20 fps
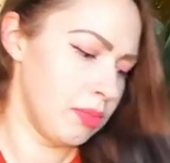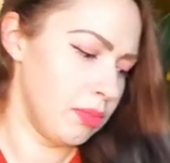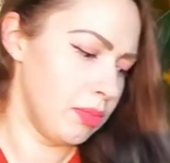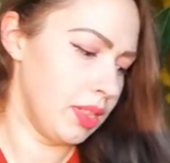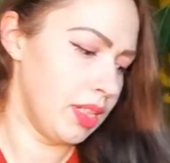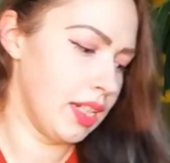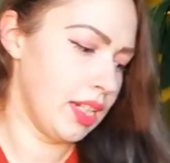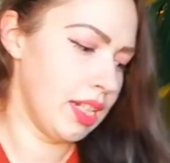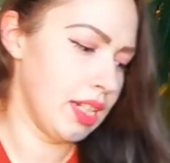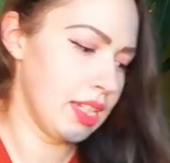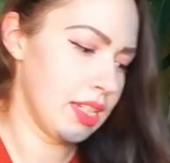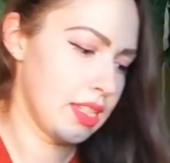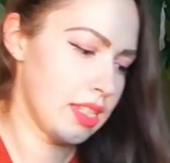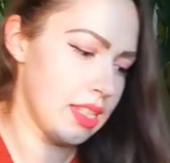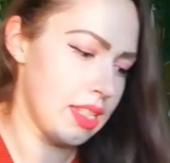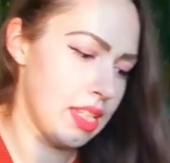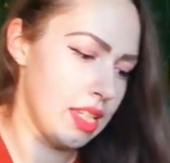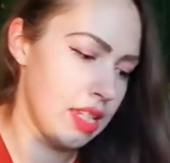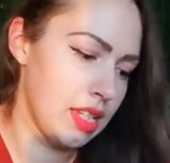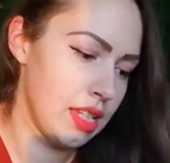
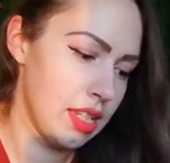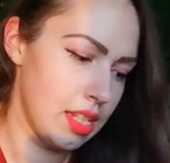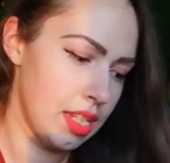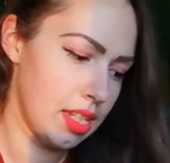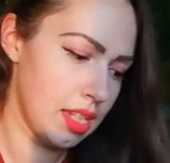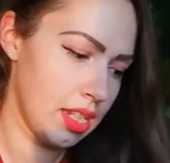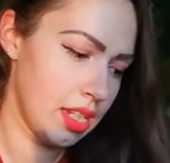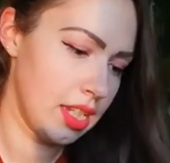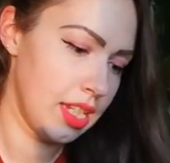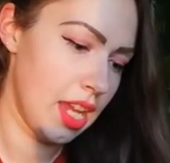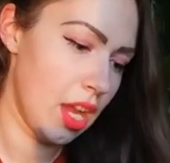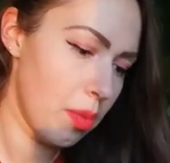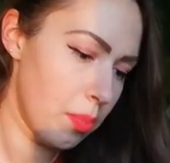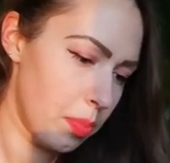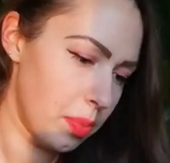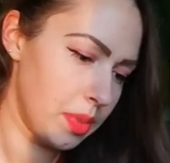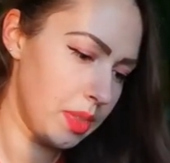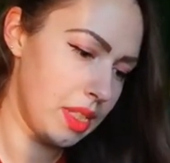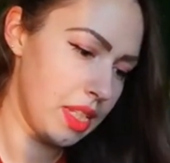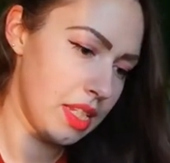Because,
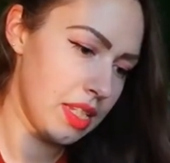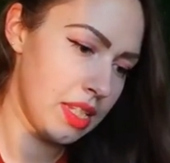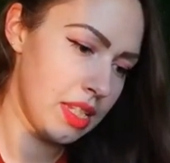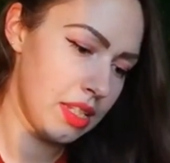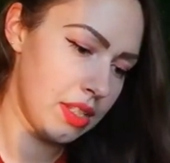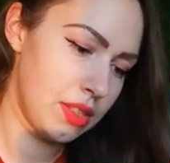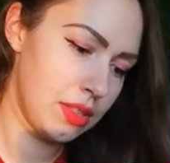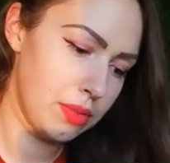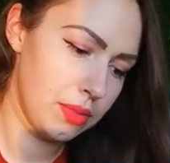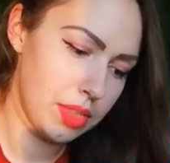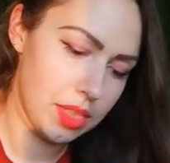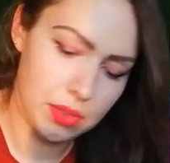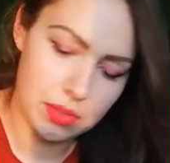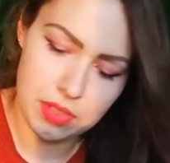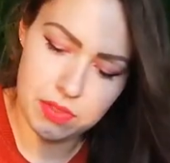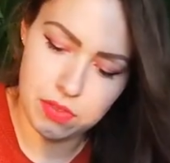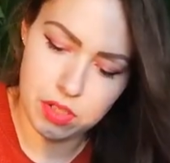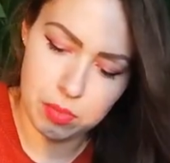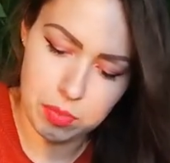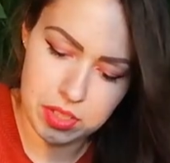yep, this is two
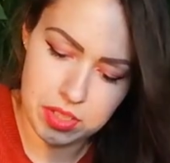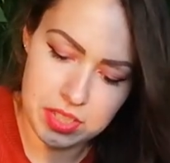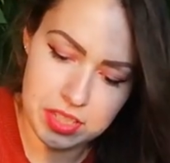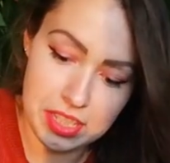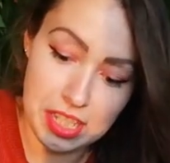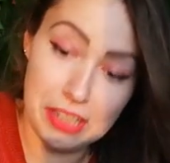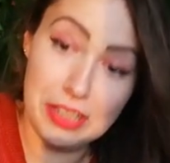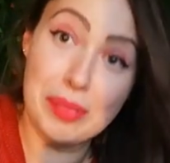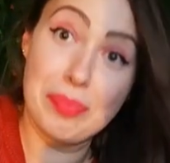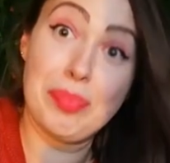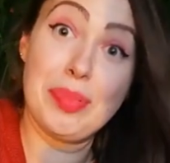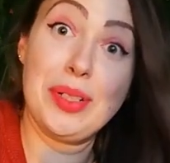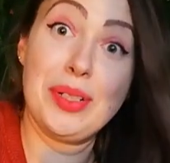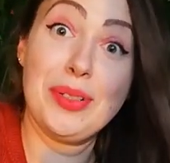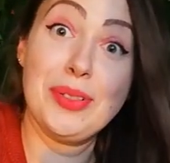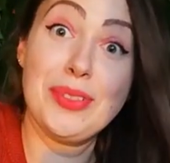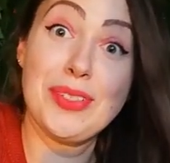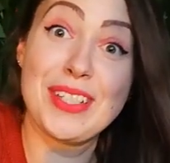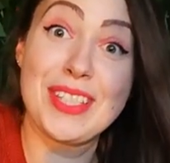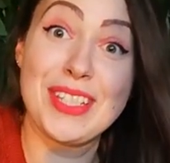notes from Monstera
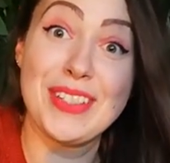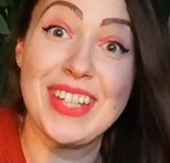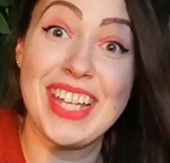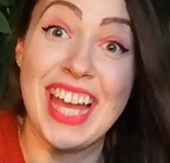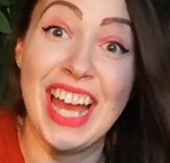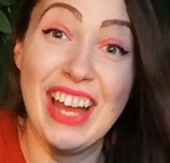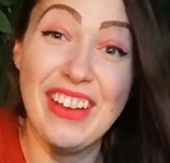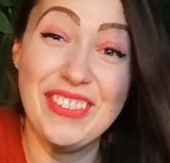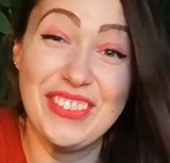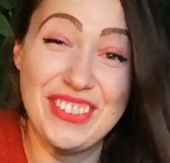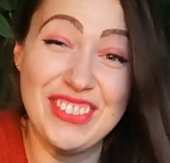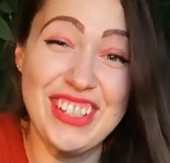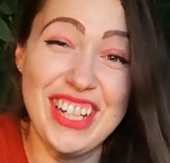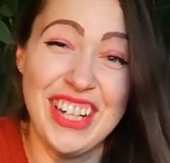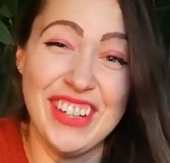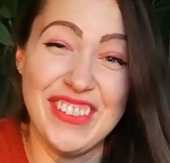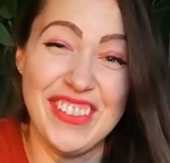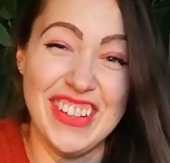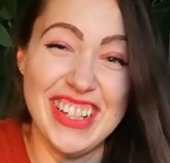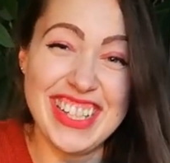Peru, so I have
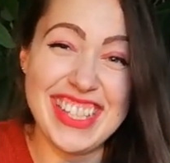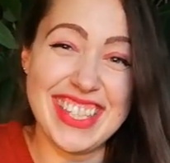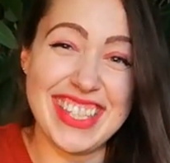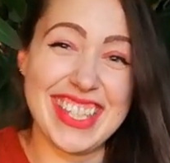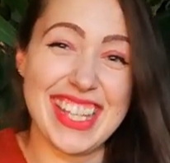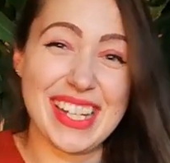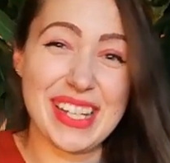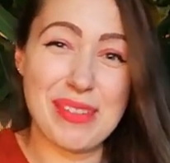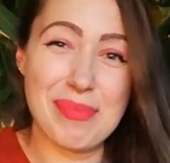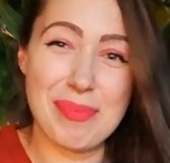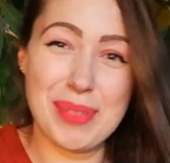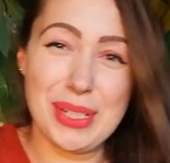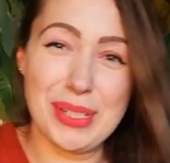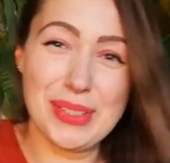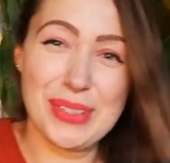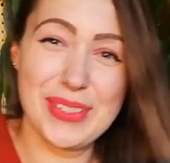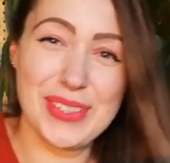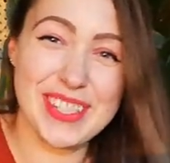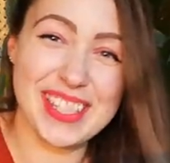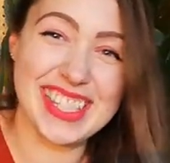three Monstera
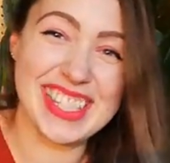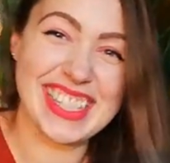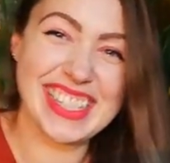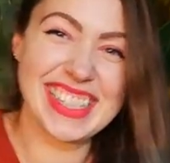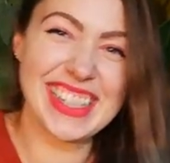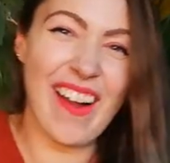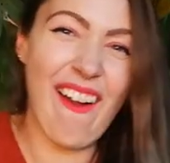Perus.